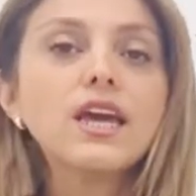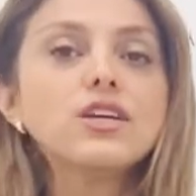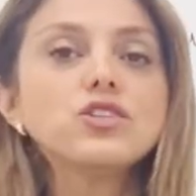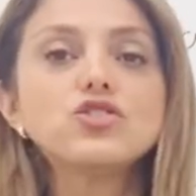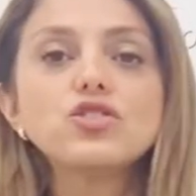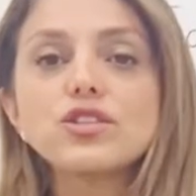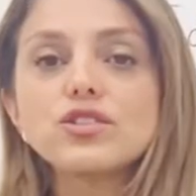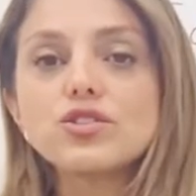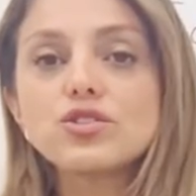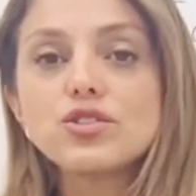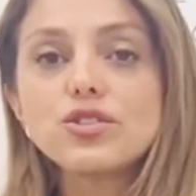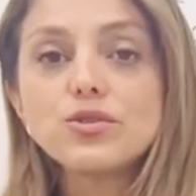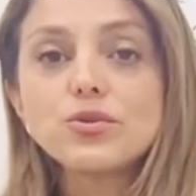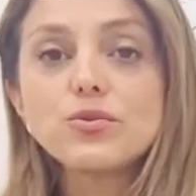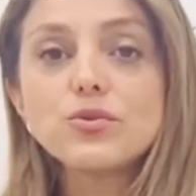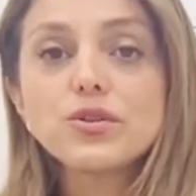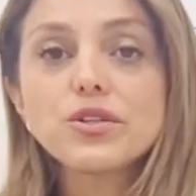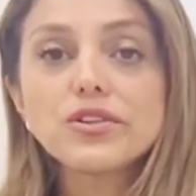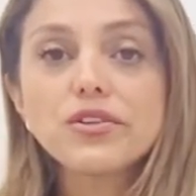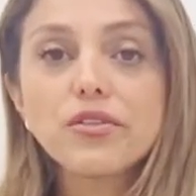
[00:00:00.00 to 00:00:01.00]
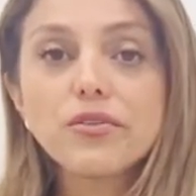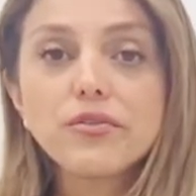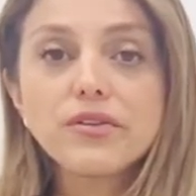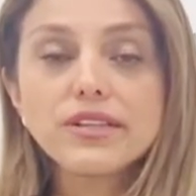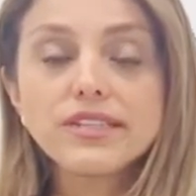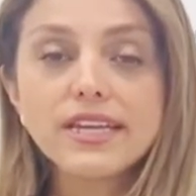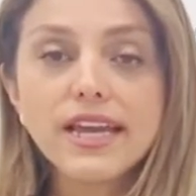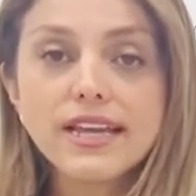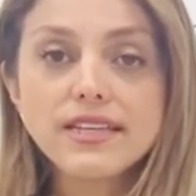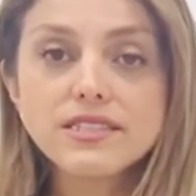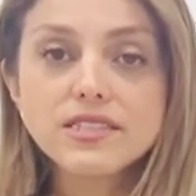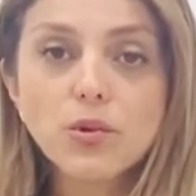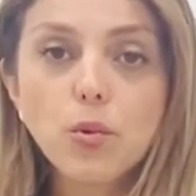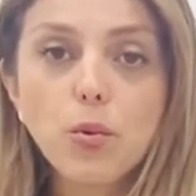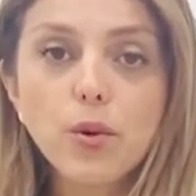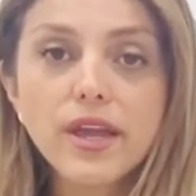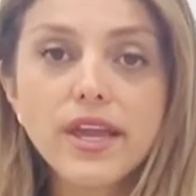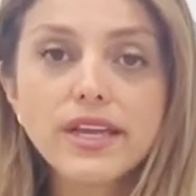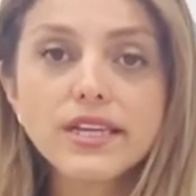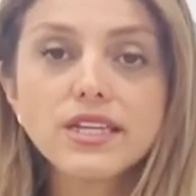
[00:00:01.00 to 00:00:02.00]
Just 2 or 3 days a
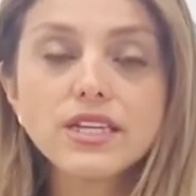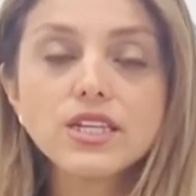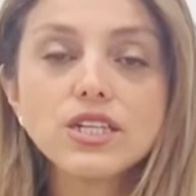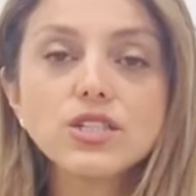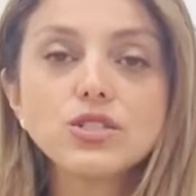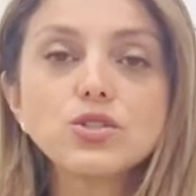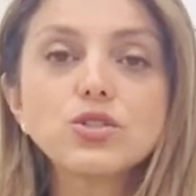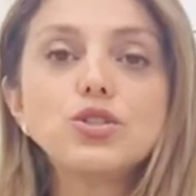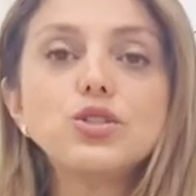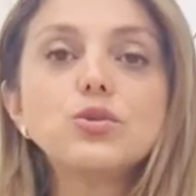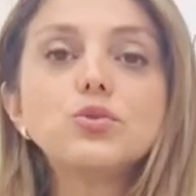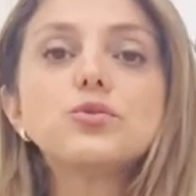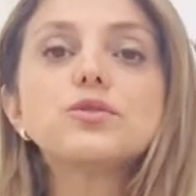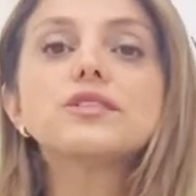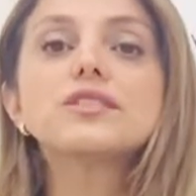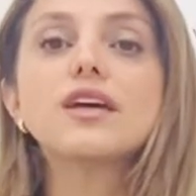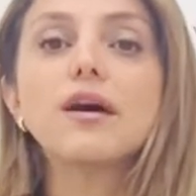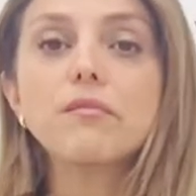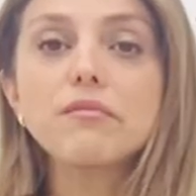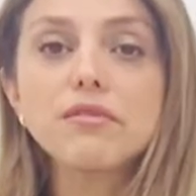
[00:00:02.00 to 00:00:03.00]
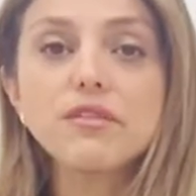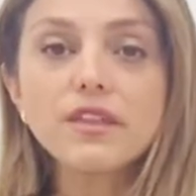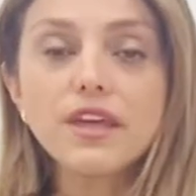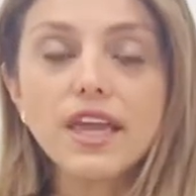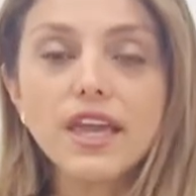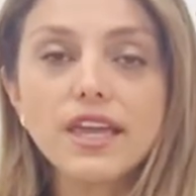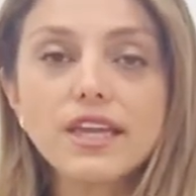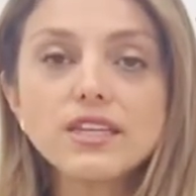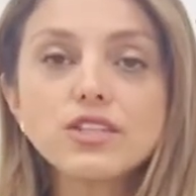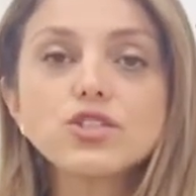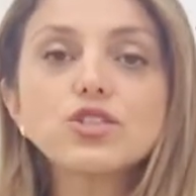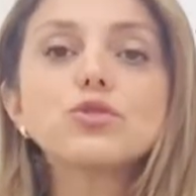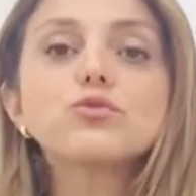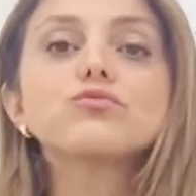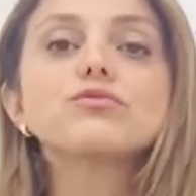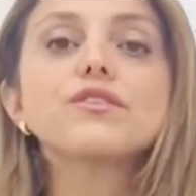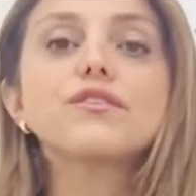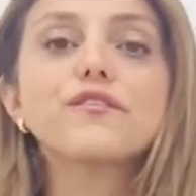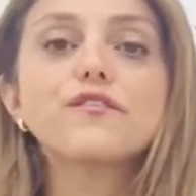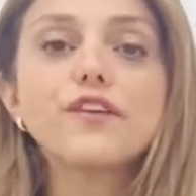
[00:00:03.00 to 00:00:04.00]
week, do something to
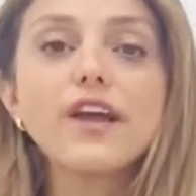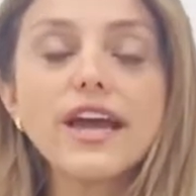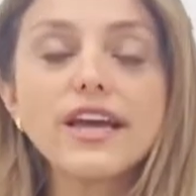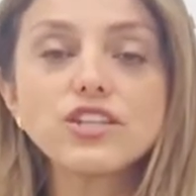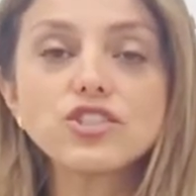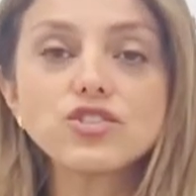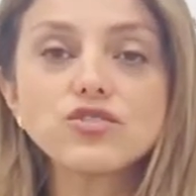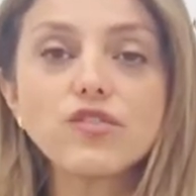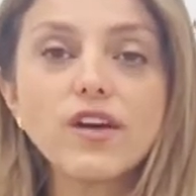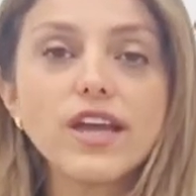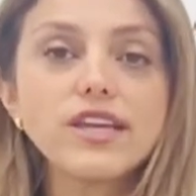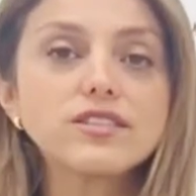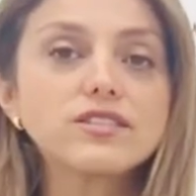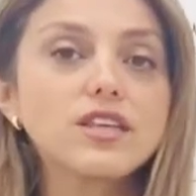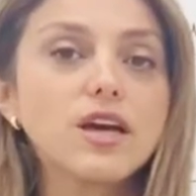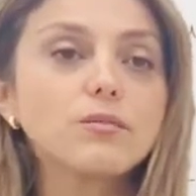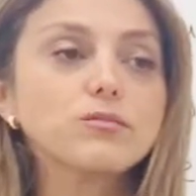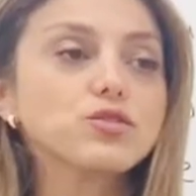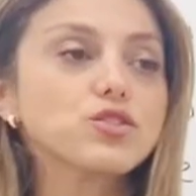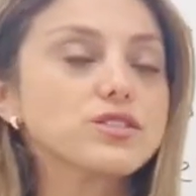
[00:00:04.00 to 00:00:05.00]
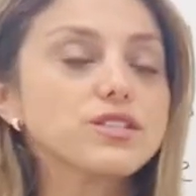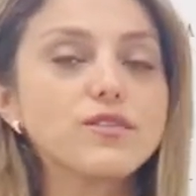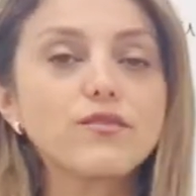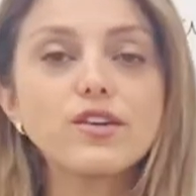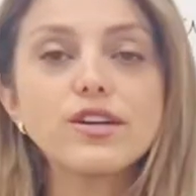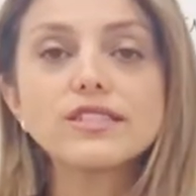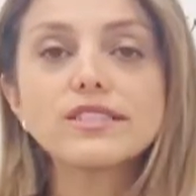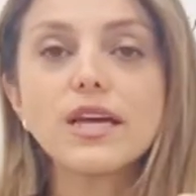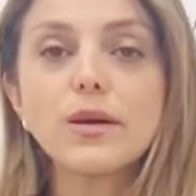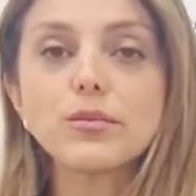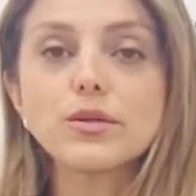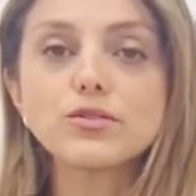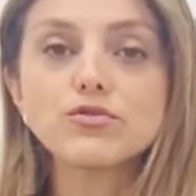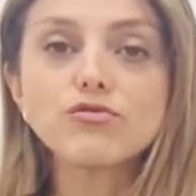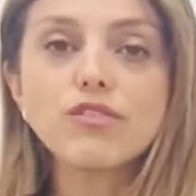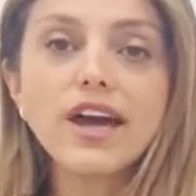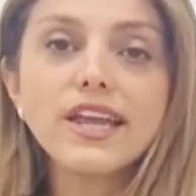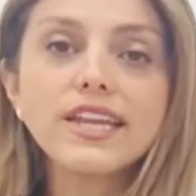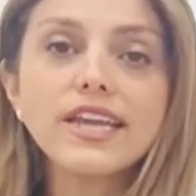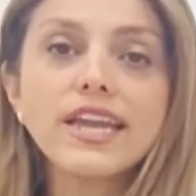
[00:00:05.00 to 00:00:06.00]
refresh, right? Some, just for example,
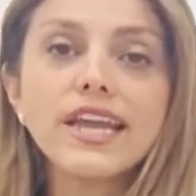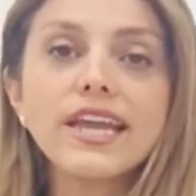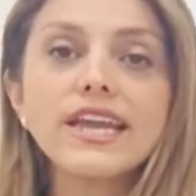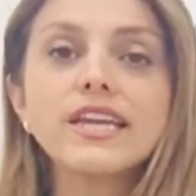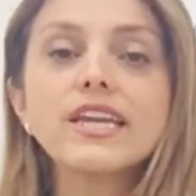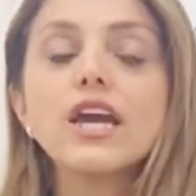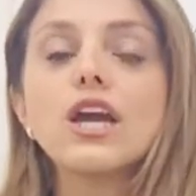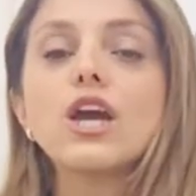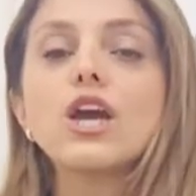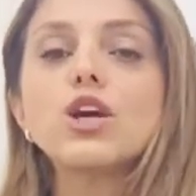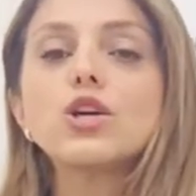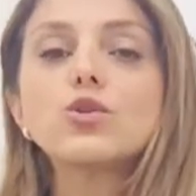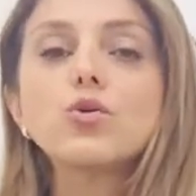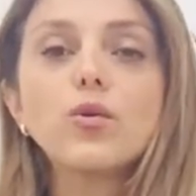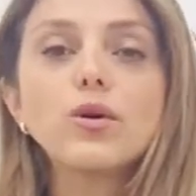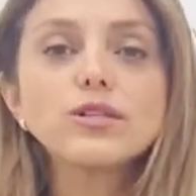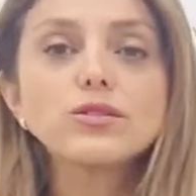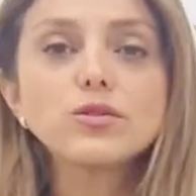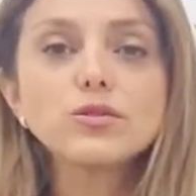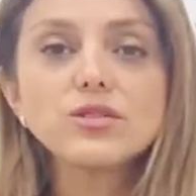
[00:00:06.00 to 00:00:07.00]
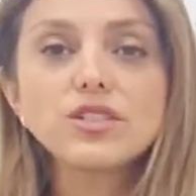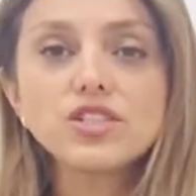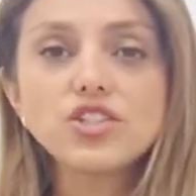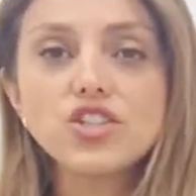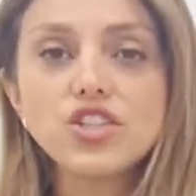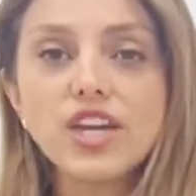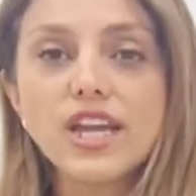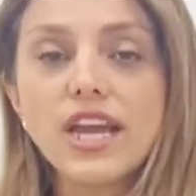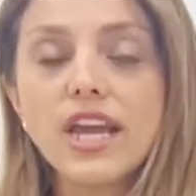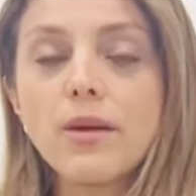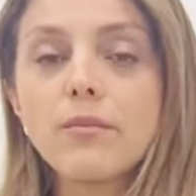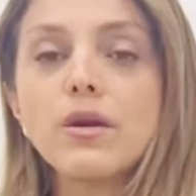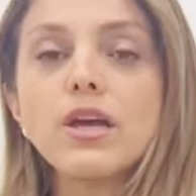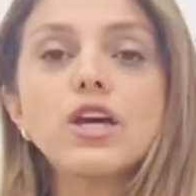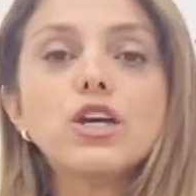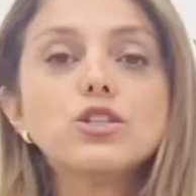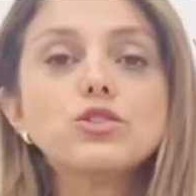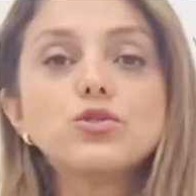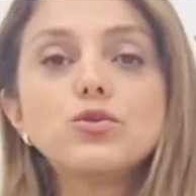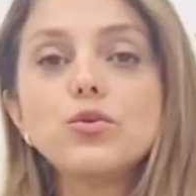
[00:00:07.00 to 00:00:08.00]
running, going to the gym,
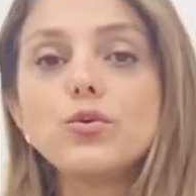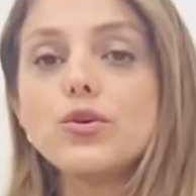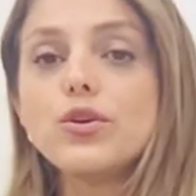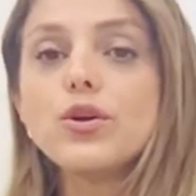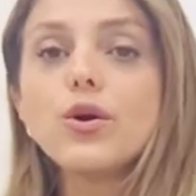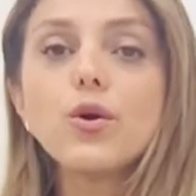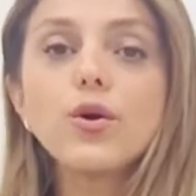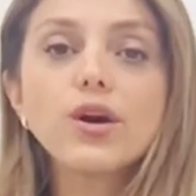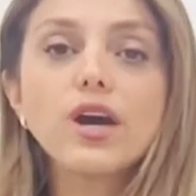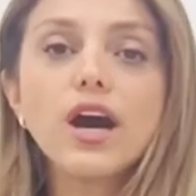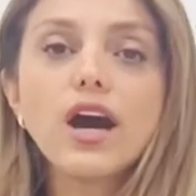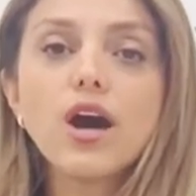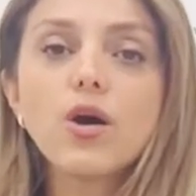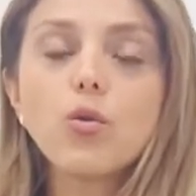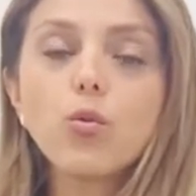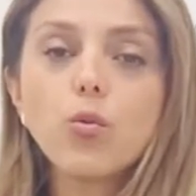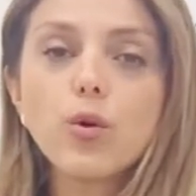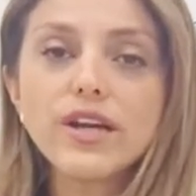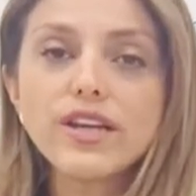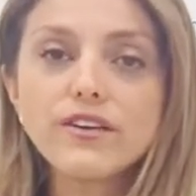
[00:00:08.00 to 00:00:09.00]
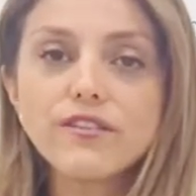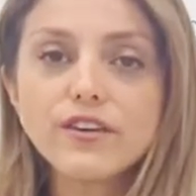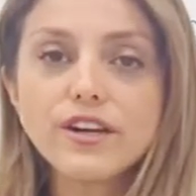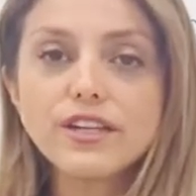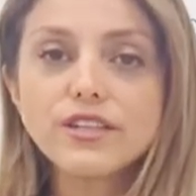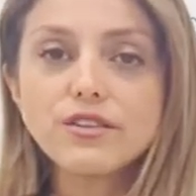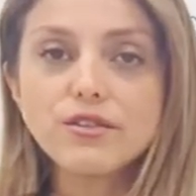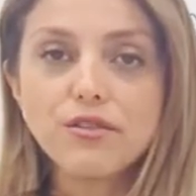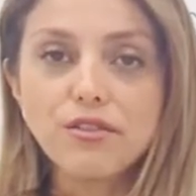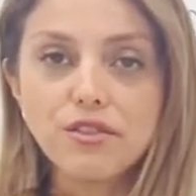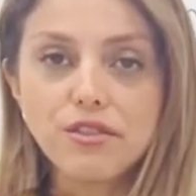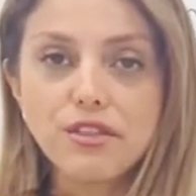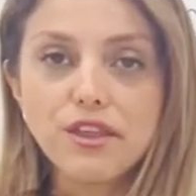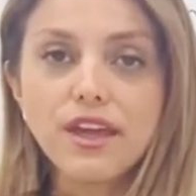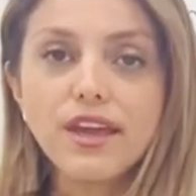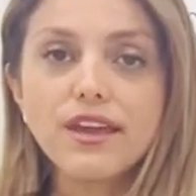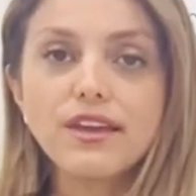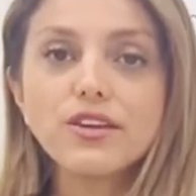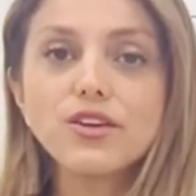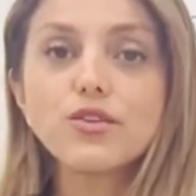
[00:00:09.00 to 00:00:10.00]
do yoga, whatever you
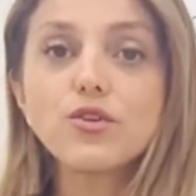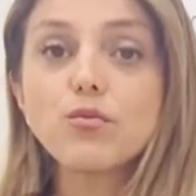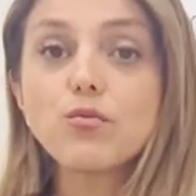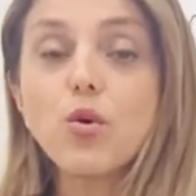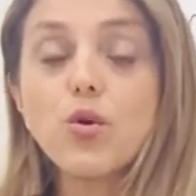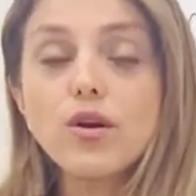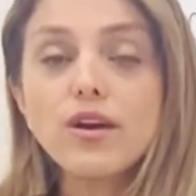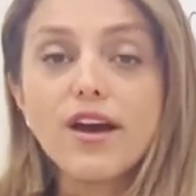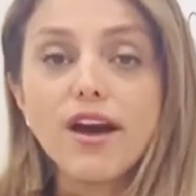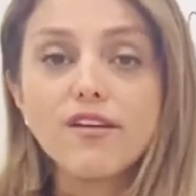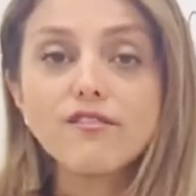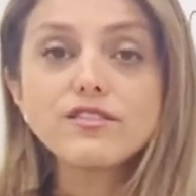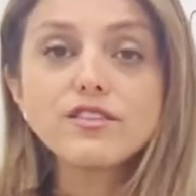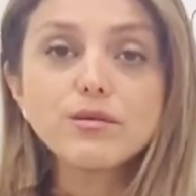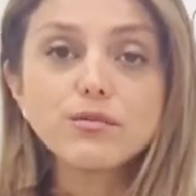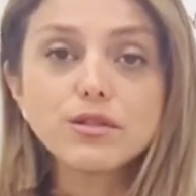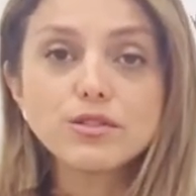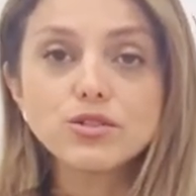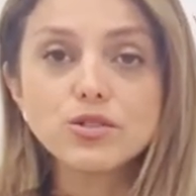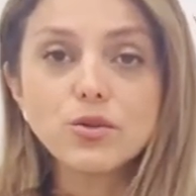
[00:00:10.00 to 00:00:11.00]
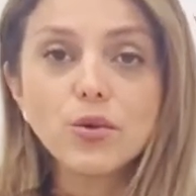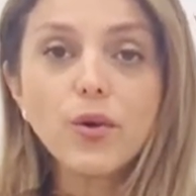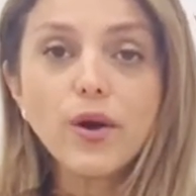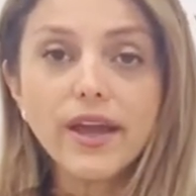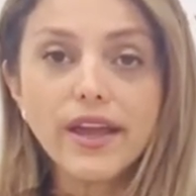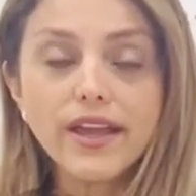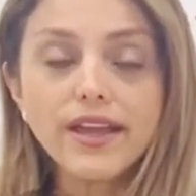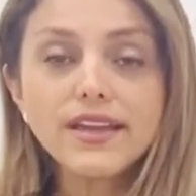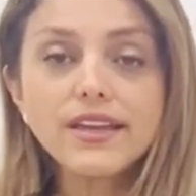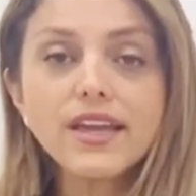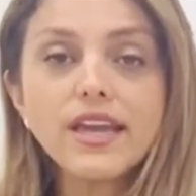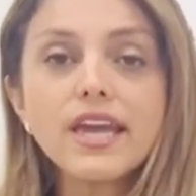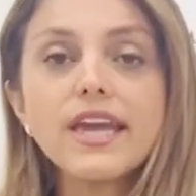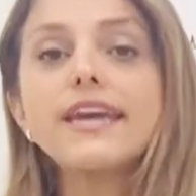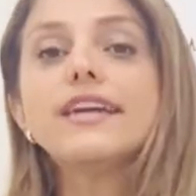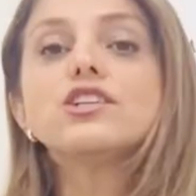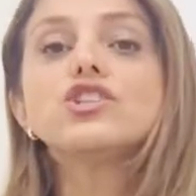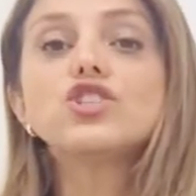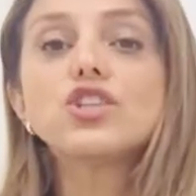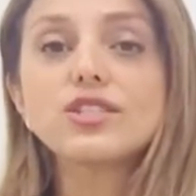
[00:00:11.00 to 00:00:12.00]
think you're more comfortable doing,
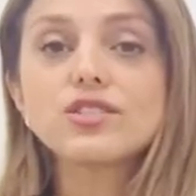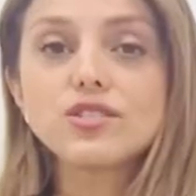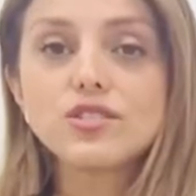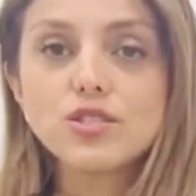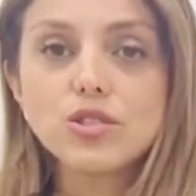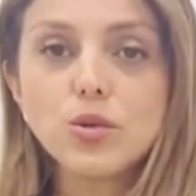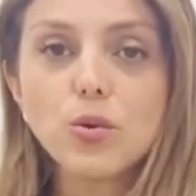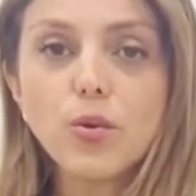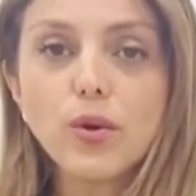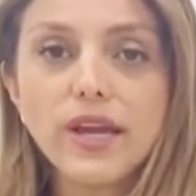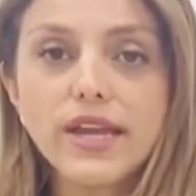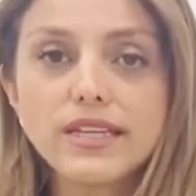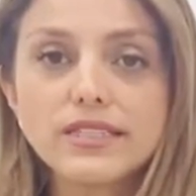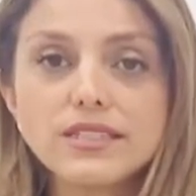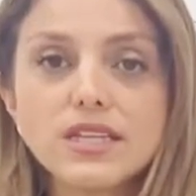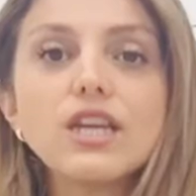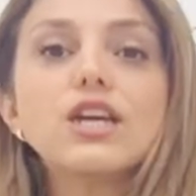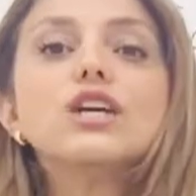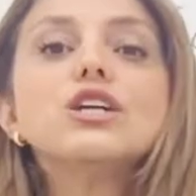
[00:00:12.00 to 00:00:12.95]
just do it.